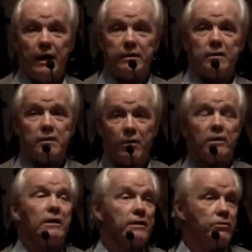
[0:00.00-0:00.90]
and
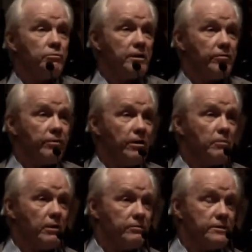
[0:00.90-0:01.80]
undoubtedly there'll be a
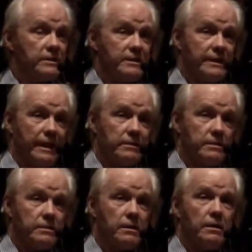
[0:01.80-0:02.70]
fair amount of
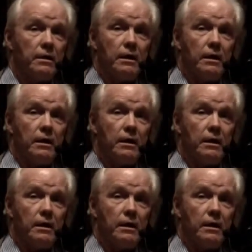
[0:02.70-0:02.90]
success.